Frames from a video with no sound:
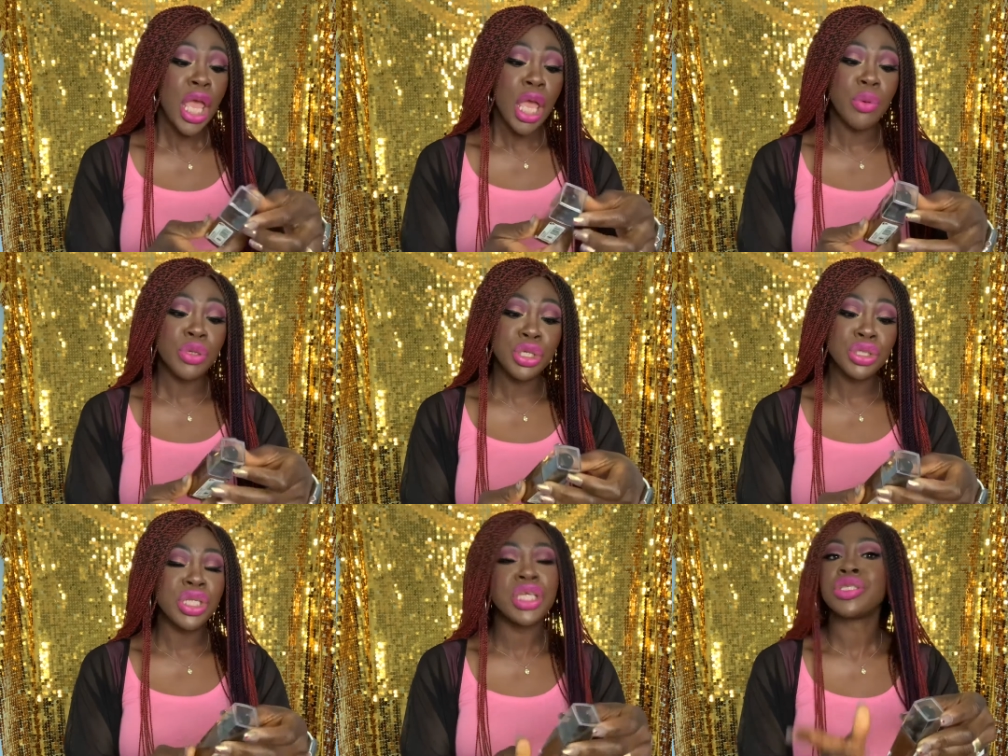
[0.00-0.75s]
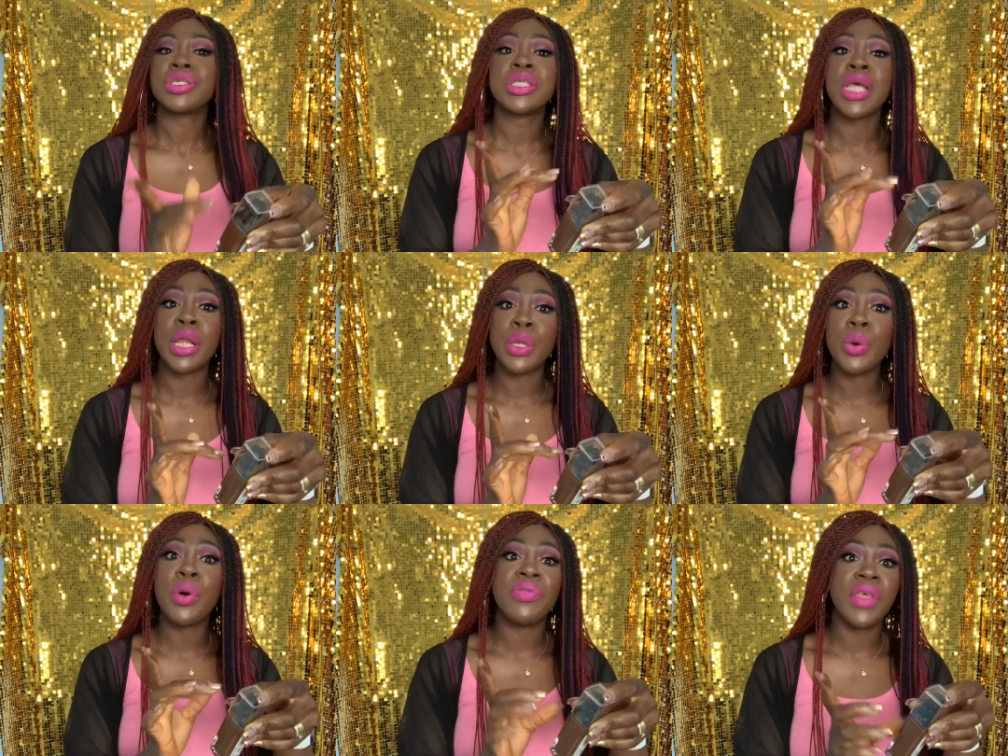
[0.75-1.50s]
It would usually just tell
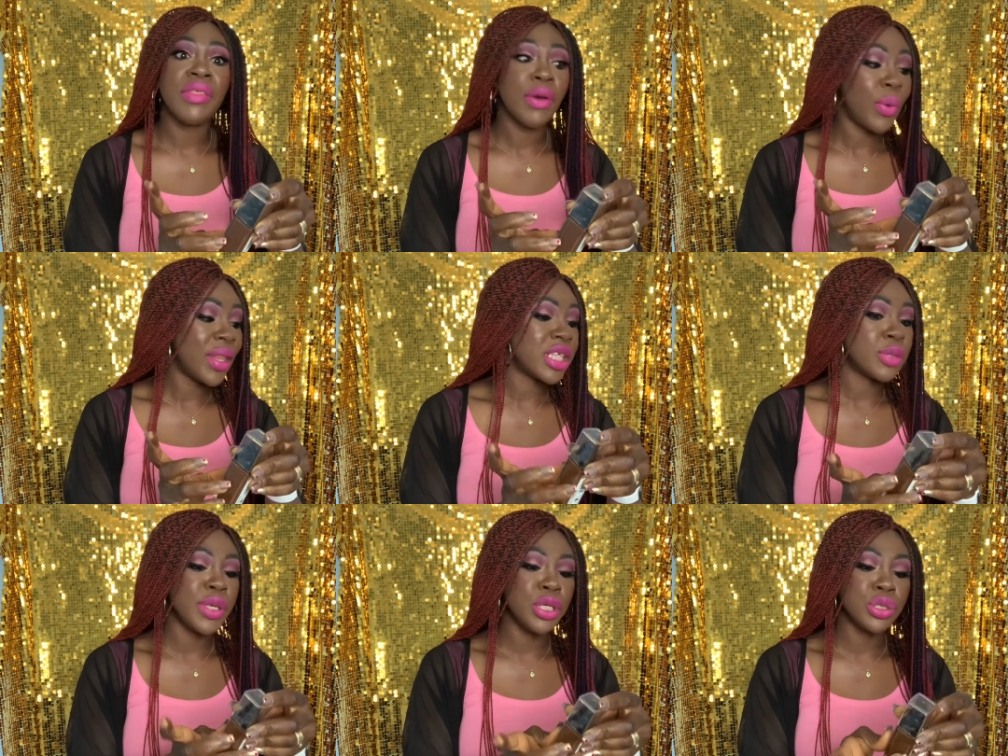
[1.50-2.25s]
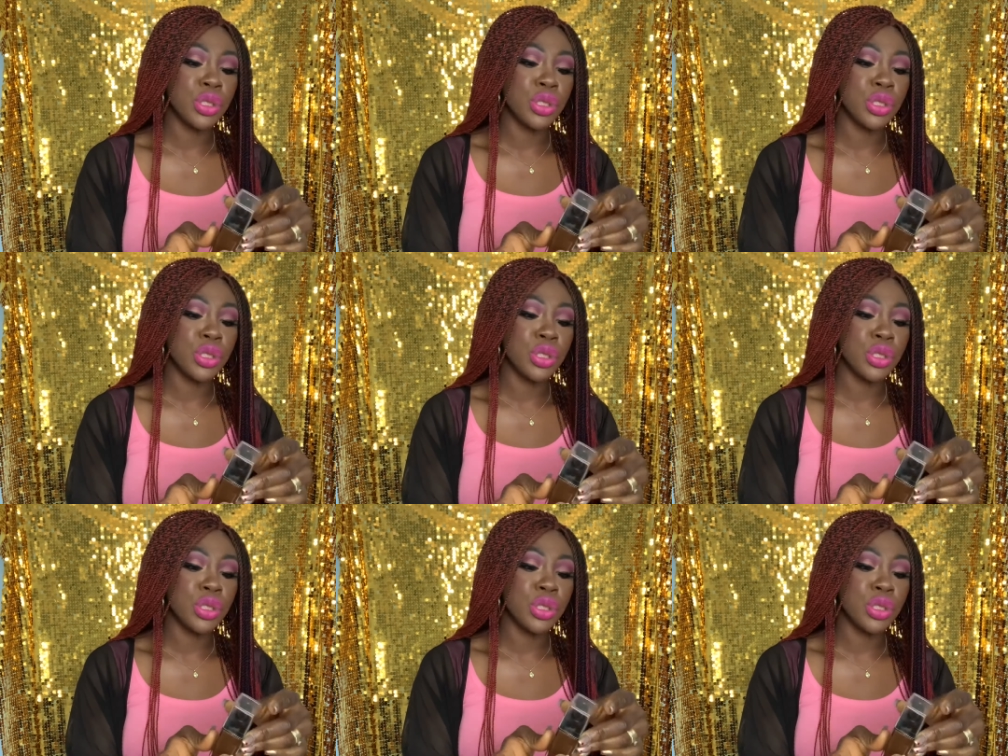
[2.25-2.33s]
you on there that whether it's been used,